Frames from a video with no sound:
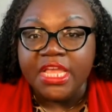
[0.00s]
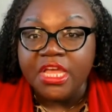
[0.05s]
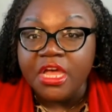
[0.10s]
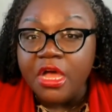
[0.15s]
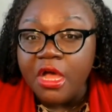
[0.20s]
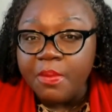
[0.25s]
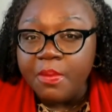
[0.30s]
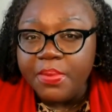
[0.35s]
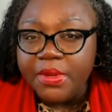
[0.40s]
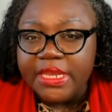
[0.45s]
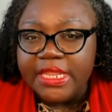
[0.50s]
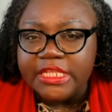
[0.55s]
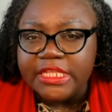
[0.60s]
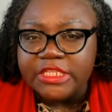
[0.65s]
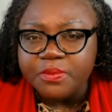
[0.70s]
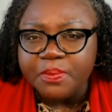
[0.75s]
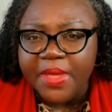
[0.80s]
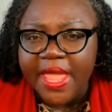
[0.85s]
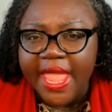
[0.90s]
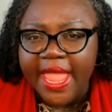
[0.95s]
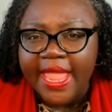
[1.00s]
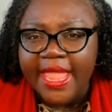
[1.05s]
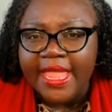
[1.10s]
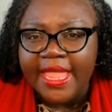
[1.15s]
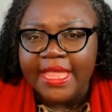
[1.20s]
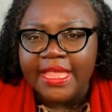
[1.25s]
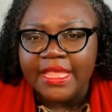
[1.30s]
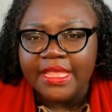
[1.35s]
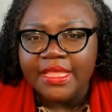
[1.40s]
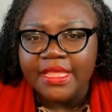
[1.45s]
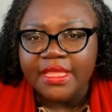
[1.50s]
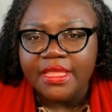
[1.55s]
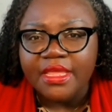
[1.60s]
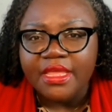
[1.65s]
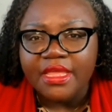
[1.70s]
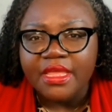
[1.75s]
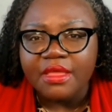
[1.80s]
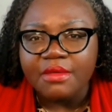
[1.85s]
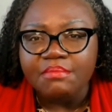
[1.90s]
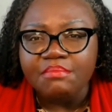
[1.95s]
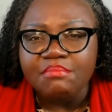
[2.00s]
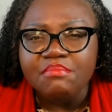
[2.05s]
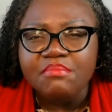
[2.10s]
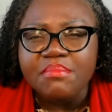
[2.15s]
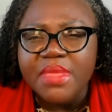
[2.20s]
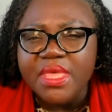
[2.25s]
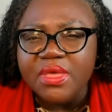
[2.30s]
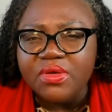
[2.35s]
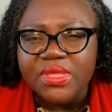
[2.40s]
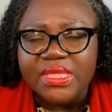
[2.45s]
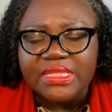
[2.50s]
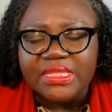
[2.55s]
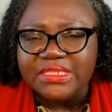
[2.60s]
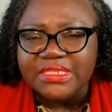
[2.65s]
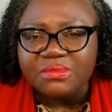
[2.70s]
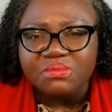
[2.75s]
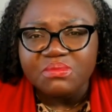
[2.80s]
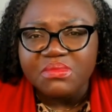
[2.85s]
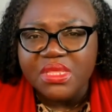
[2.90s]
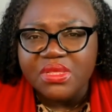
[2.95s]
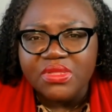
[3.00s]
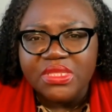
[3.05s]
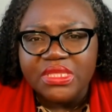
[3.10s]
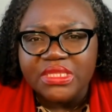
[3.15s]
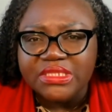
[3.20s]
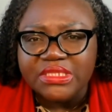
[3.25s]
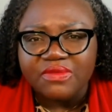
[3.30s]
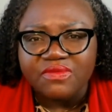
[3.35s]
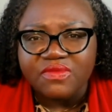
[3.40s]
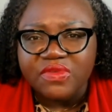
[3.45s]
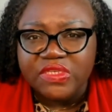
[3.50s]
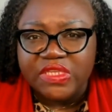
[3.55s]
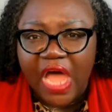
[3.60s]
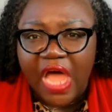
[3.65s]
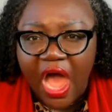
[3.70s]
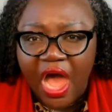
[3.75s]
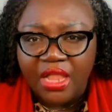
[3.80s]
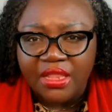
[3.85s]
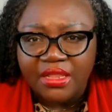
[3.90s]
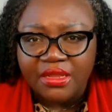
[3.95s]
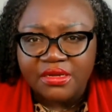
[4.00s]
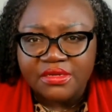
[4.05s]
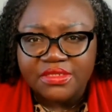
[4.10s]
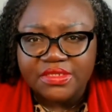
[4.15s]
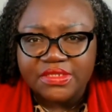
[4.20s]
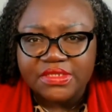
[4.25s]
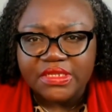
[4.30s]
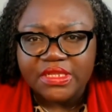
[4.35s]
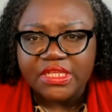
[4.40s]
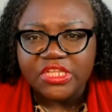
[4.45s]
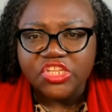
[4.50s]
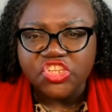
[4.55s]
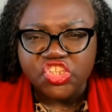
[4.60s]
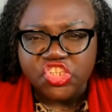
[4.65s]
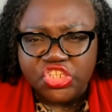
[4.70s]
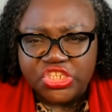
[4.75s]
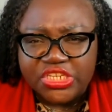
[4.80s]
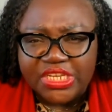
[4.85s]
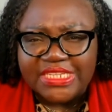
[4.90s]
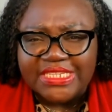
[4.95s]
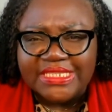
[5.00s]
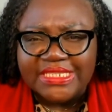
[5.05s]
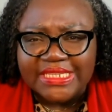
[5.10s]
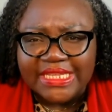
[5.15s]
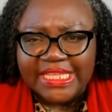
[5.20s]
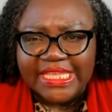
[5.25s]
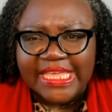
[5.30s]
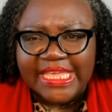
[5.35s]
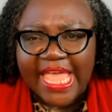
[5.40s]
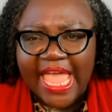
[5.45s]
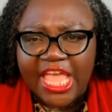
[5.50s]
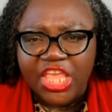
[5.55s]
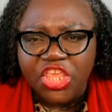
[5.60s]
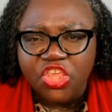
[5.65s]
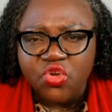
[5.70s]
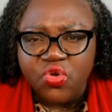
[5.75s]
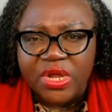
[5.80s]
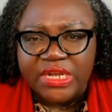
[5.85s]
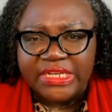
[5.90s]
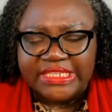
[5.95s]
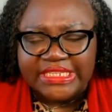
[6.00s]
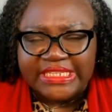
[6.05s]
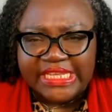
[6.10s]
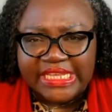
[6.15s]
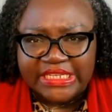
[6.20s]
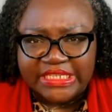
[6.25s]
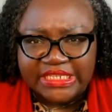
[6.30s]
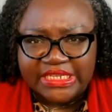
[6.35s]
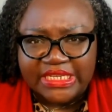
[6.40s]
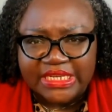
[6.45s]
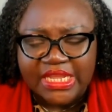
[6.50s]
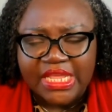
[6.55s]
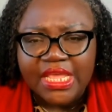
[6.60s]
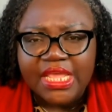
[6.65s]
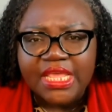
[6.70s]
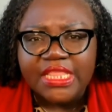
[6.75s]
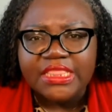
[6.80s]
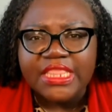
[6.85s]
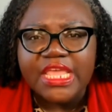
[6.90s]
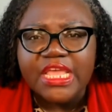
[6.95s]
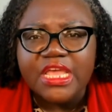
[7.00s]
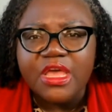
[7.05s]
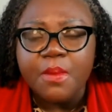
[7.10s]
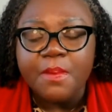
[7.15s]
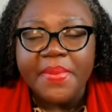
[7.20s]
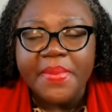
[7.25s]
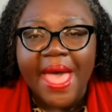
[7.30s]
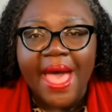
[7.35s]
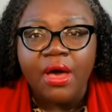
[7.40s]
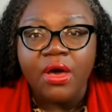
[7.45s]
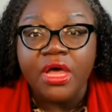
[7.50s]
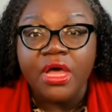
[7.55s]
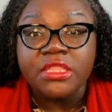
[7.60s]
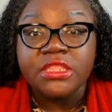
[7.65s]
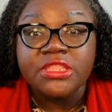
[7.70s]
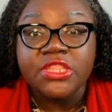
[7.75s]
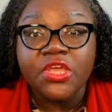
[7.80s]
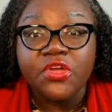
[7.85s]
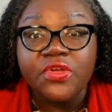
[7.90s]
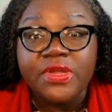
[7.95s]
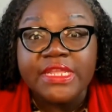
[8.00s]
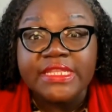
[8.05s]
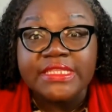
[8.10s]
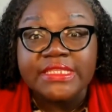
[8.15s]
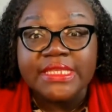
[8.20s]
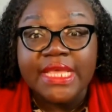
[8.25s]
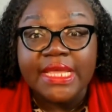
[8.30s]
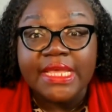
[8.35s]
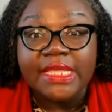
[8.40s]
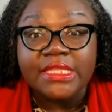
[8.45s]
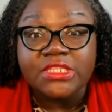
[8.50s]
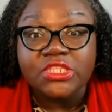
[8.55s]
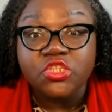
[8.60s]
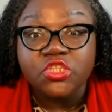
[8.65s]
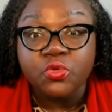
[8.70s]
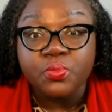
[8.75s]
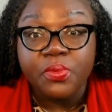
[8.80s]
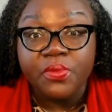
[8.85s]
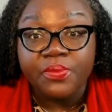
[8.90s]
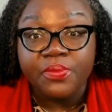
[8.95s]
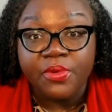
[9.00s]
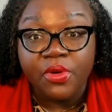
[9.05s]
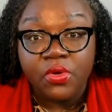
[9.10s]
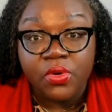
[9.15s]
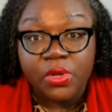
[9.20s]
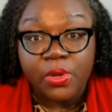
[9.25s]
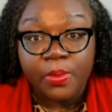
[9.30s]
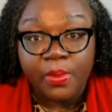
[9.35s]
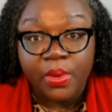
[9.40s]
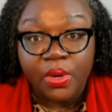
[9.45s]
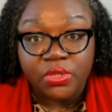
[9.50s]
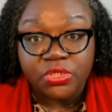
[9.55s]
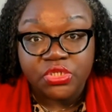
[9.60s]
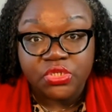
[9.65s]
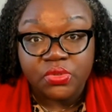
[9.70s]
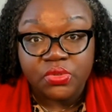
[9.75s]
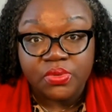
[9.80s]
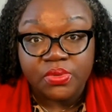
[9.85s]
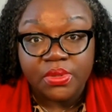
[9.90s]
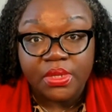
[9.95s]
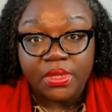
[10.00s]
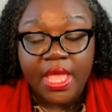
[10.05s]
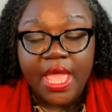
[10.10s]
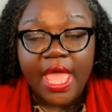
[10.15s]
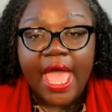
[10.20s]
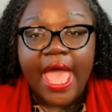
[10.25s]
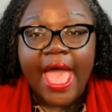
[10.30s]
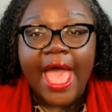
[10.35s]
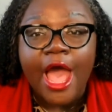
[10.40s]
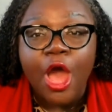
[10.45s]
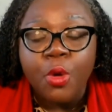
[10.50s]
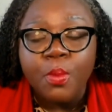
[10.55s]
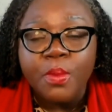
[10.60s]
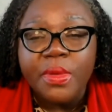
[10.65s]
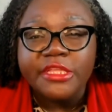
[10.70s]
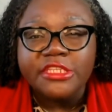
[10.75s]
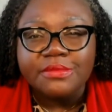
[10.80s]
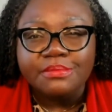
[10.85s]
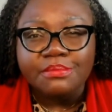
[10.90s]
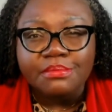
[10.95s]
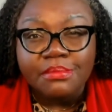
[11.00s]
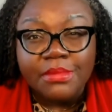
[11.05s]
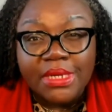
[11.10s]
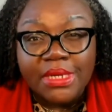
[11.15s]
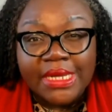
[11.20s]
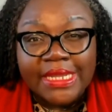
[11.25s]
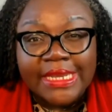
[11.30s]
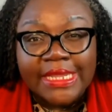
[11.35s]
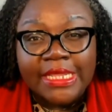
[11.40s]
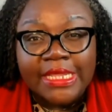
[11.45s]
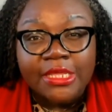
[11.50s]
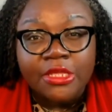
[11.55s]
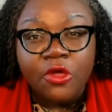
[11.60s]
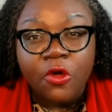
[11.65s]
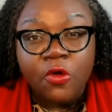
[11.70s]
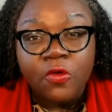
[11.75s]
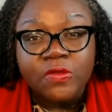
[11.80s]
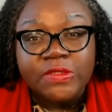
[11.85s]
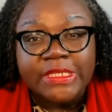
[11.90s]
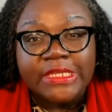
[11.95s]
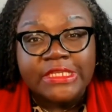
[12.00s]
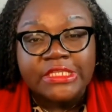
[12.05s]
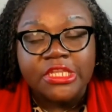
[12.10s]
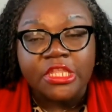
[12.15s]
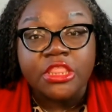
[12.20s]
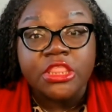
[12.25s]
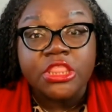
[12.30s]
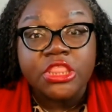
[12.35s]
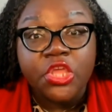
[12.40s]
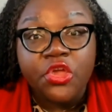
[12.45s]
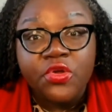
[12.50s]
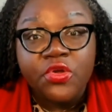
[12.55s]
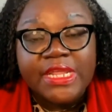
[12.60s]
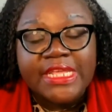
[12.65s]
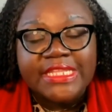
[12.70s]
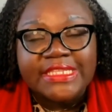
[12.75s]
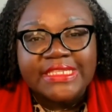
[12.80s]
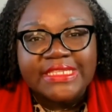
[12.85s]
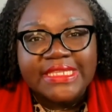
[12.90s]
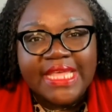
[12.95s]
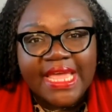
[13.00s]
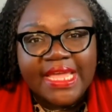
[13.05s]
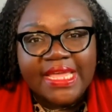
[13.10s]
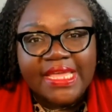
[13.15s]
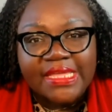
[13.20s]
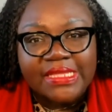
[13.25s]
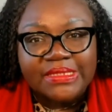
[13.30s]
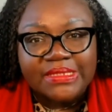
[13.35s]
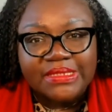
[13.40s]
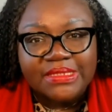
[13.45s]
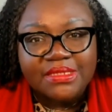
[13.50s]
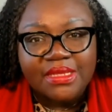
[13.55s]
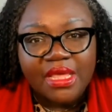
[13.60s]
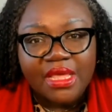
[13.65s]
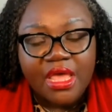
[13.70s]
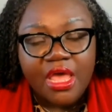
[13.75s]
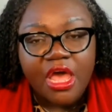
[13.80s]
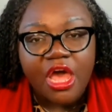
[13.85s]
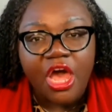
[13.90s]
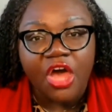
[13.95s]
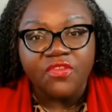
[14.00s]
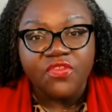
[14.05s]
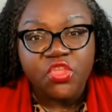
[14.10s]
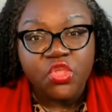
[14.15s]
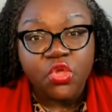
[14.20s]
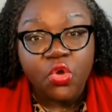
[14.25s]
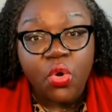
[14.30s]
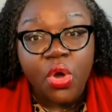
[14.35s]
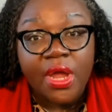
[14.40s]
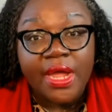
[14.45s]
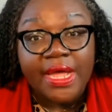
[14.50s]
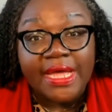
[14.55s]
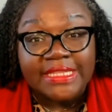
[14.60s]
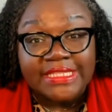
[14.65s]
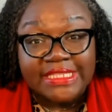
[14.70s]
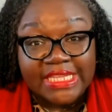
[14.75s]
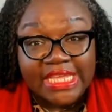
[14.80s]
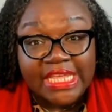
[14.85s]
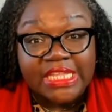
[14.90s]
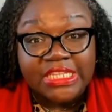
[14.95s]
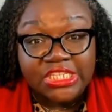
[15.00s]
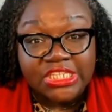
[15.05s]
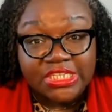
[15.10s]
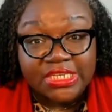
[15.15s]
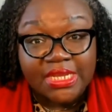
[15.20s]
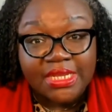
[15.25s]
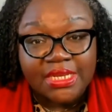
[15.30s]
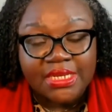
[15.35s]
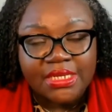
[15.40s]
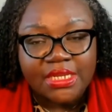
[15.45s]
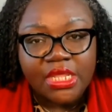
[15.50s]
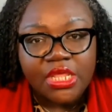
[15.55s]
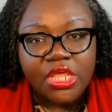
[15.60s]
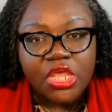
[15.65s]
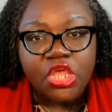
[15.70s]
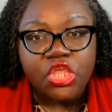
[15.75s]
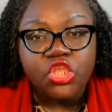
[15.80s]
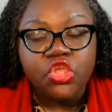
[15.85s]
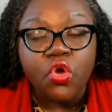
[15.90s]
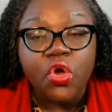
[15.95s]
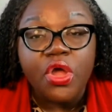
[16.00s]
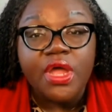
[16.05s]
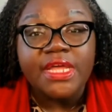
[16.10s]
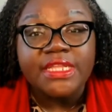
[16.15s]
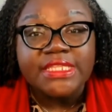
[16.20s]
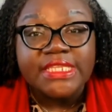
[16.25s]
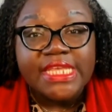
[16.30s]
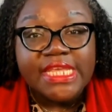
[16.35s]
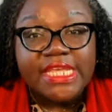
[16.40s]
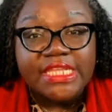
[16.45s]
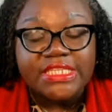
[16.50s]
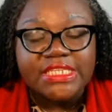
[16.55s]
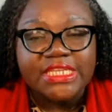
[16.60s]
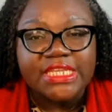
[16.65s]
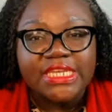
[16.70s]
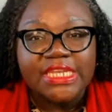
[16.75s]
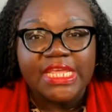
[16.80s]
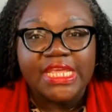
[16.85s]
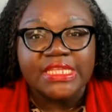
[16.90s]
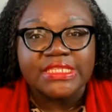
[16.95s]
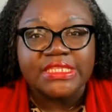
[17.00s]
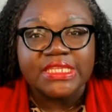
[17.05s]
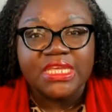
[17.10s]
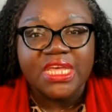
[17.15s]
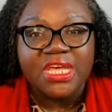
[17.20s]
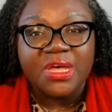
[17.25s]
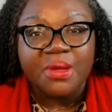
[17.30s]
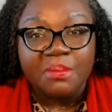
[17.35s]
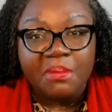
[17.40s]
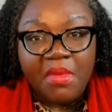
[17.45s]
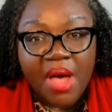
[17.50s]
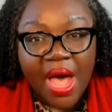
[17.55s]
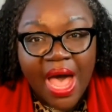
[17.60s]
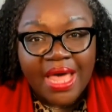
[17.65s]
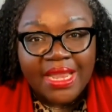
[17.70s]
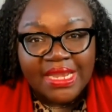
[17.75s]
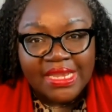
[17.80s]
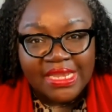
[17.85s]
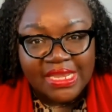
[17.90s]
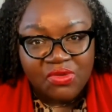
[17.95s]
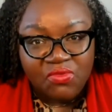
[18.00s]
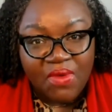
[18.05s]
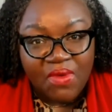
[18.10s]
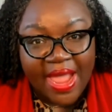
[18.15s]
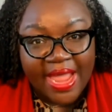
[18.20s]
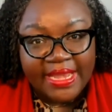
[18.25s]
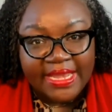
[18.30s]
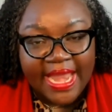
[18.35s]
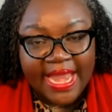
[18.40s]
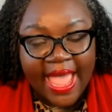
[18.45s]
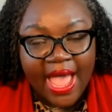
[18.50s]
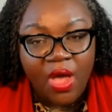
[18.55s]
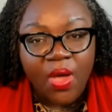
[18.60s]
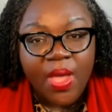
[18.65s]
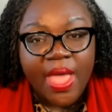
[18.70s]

companies pay millions and millions of dollars just to get your attention. Think about a 30-second Super Bowl commercial. How much money goes into 30 seconds of your attention? Your attention is a commodity right now.